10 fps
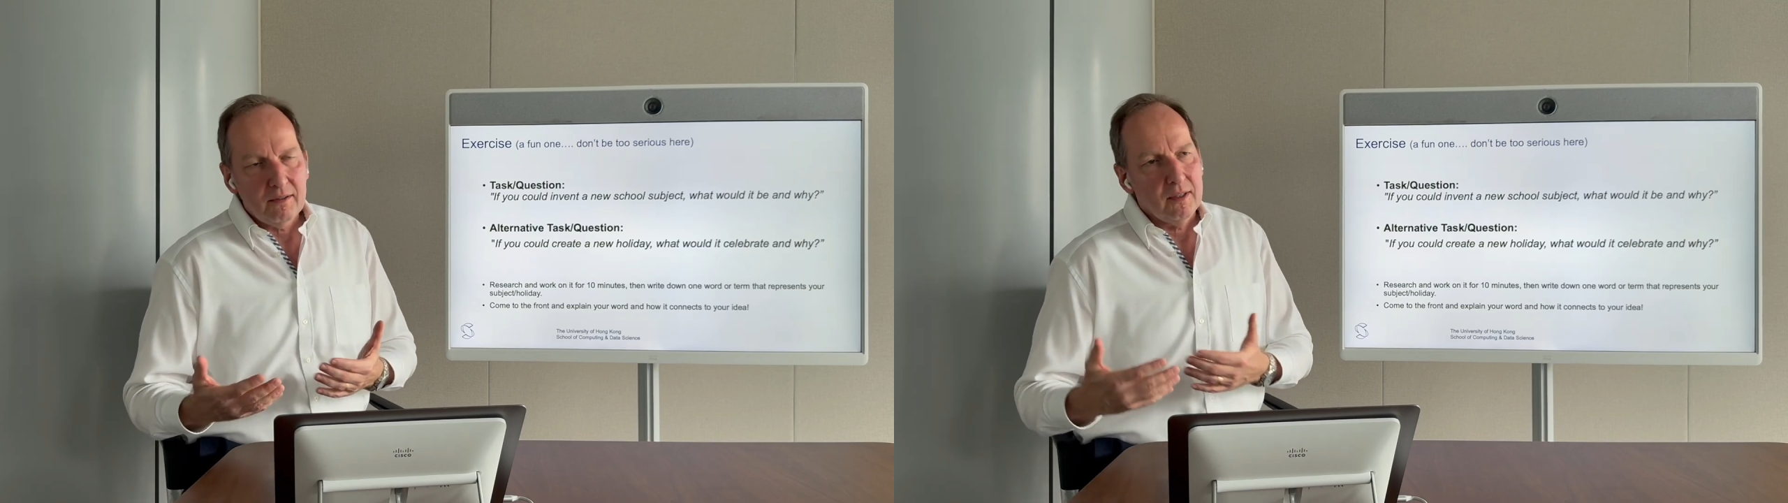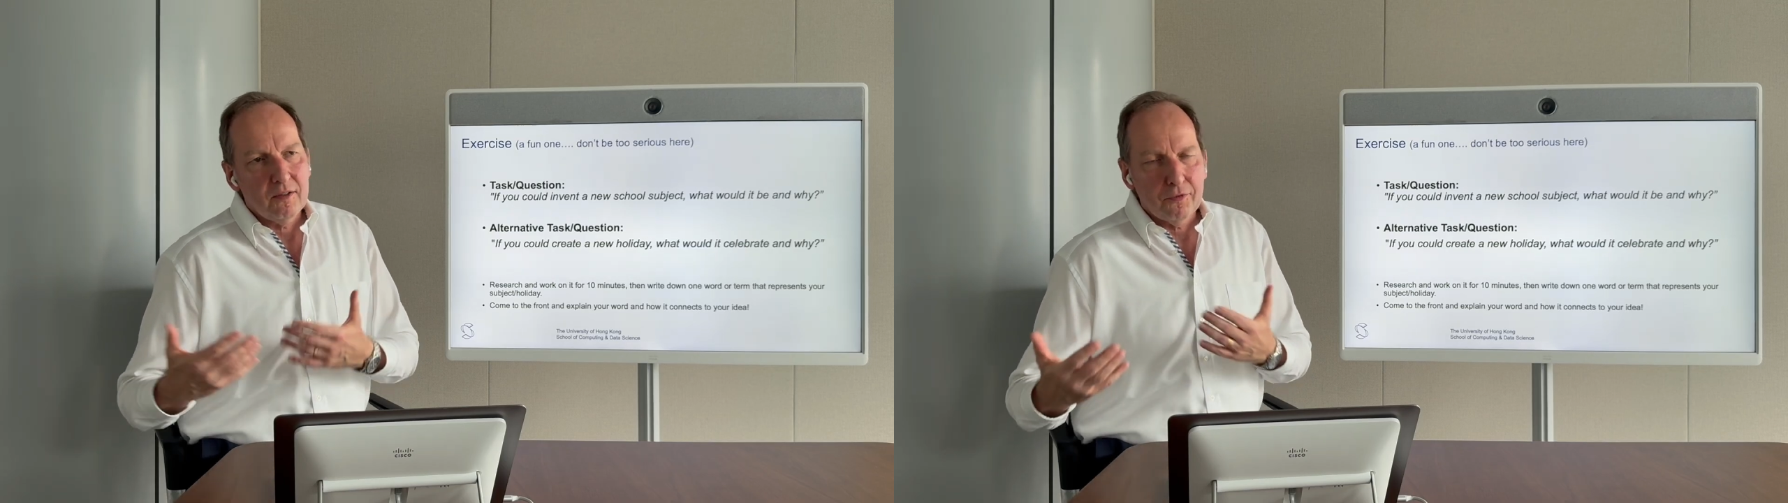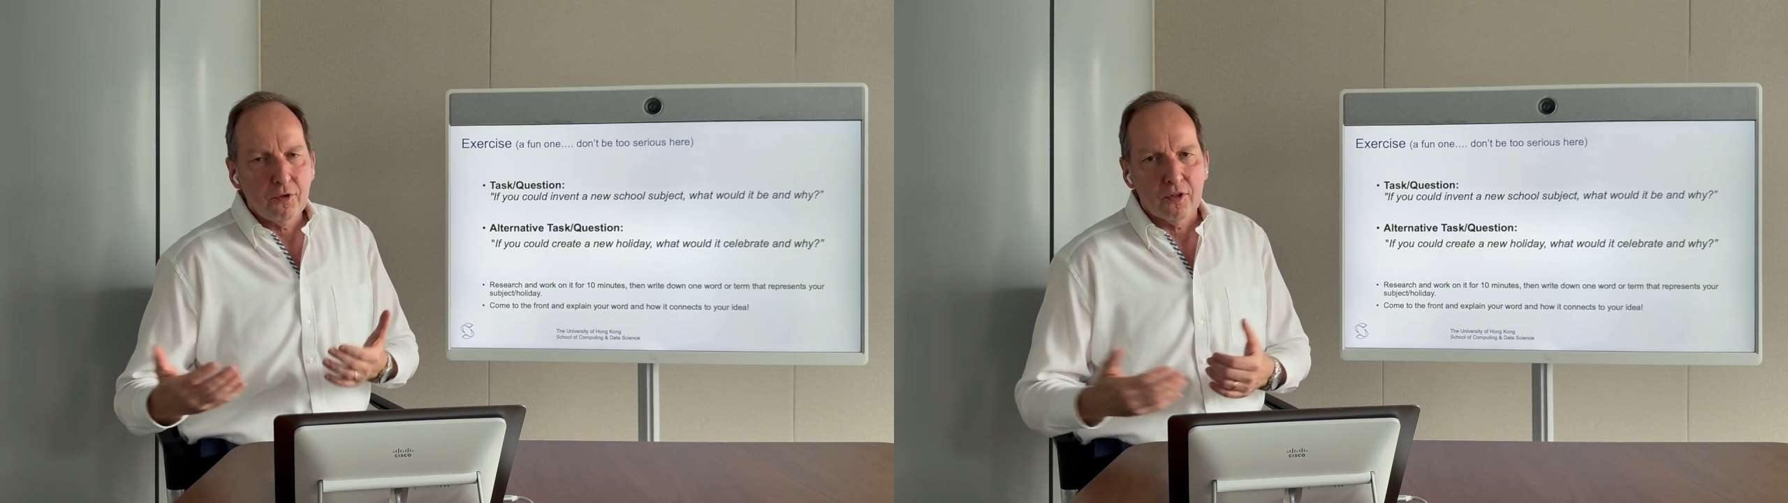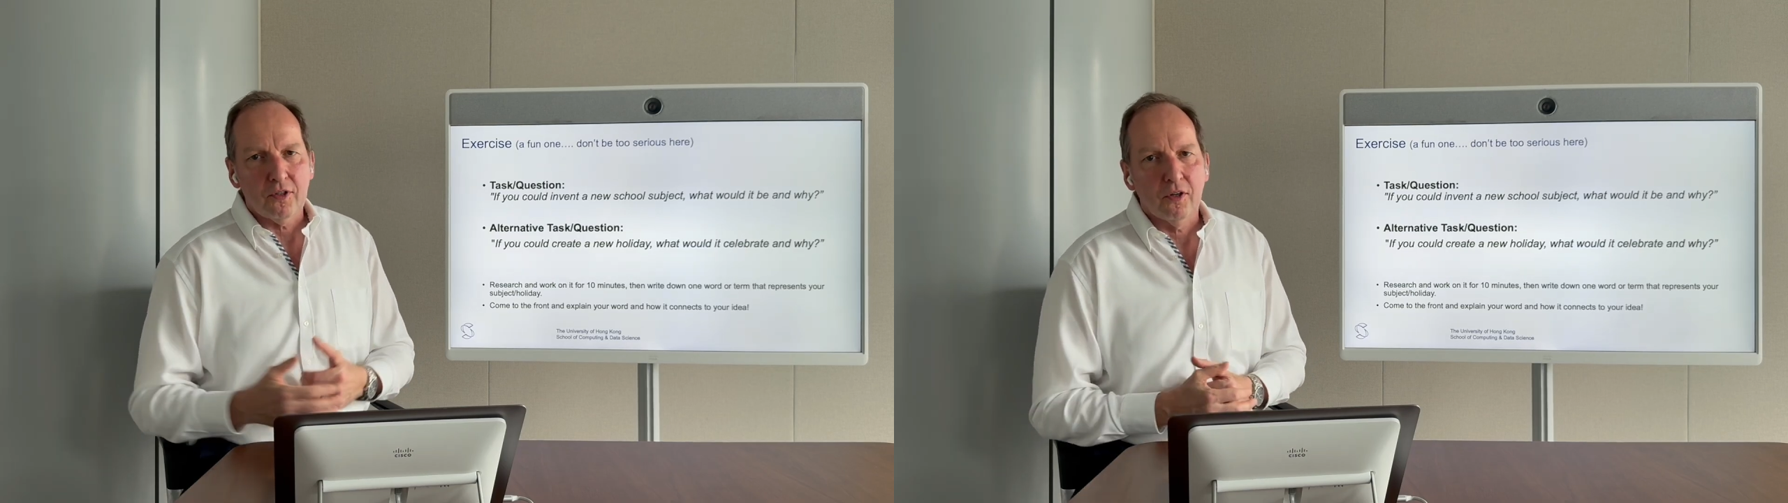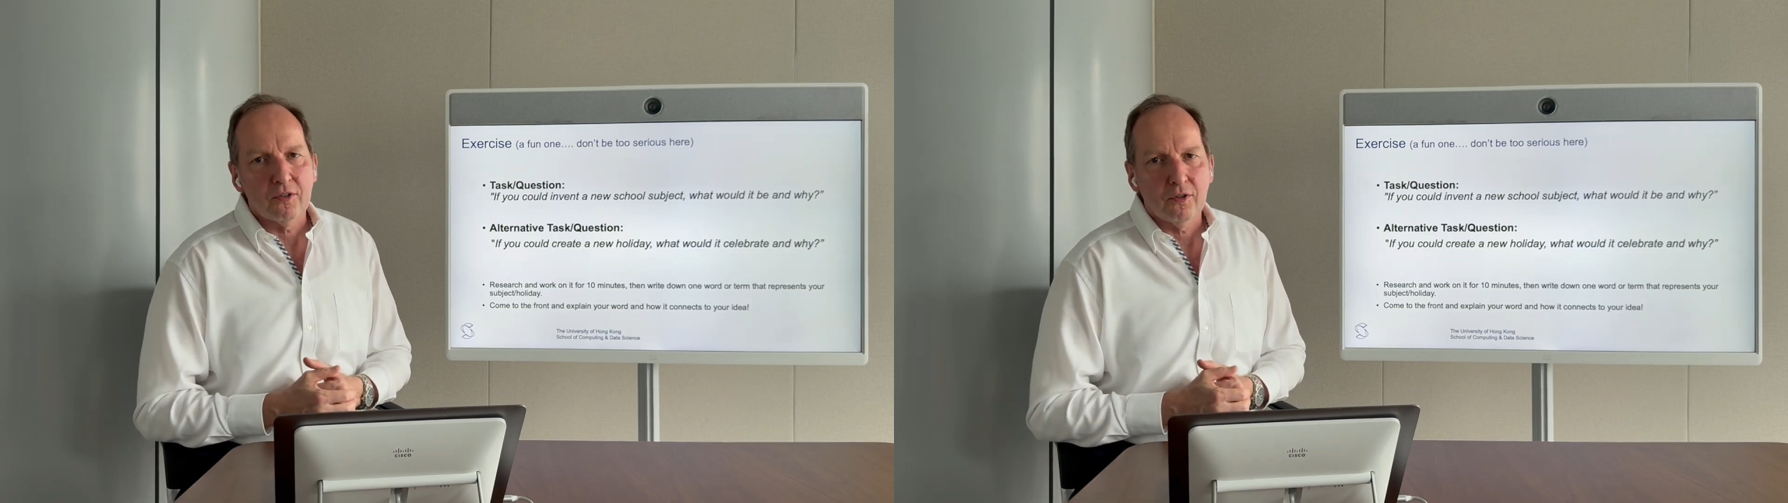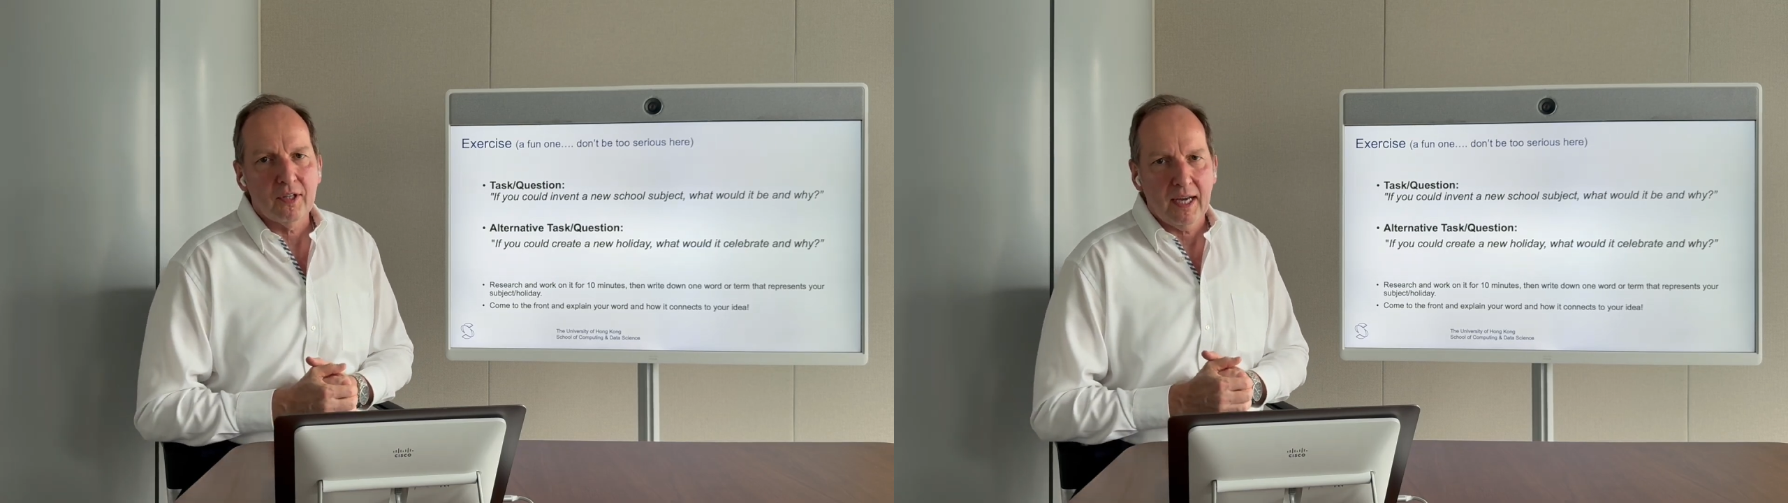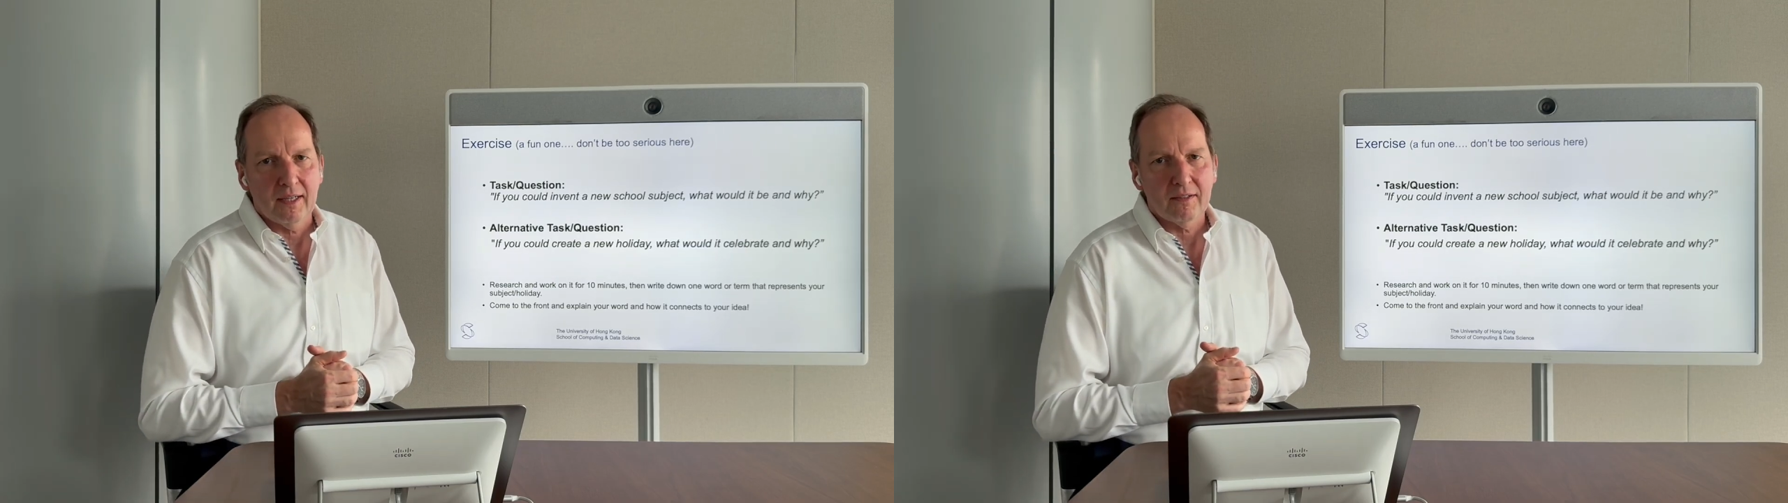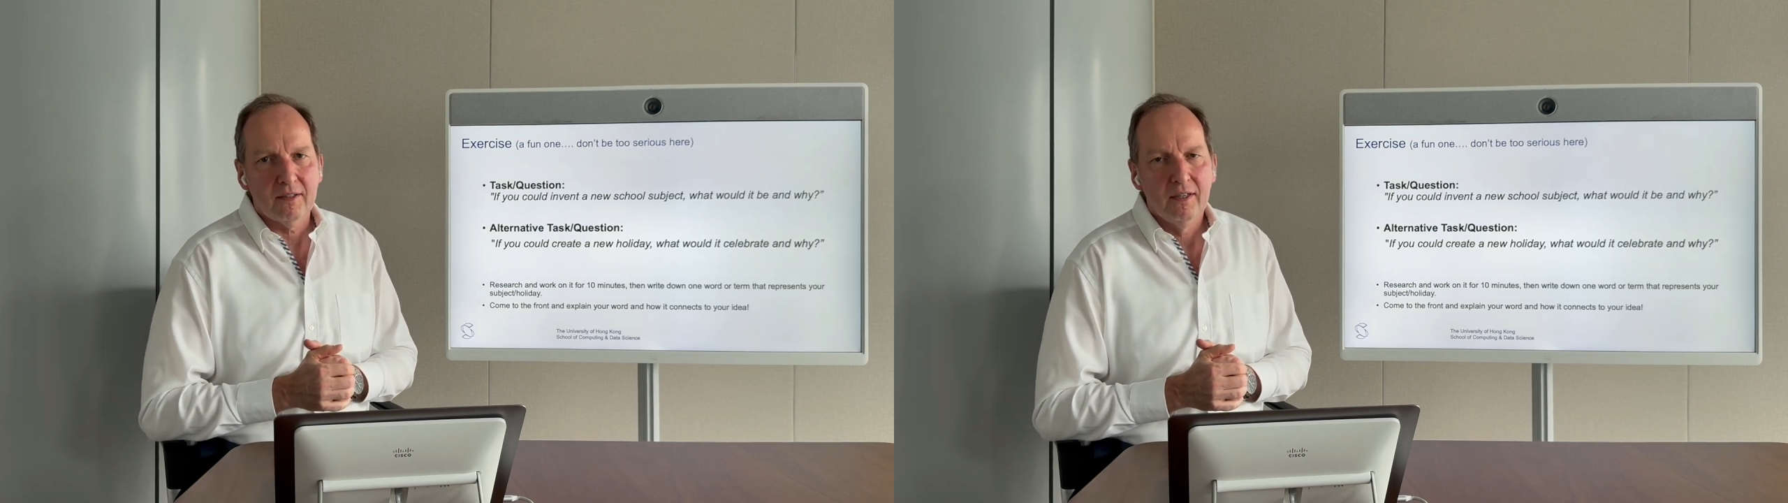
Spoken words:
is of course also task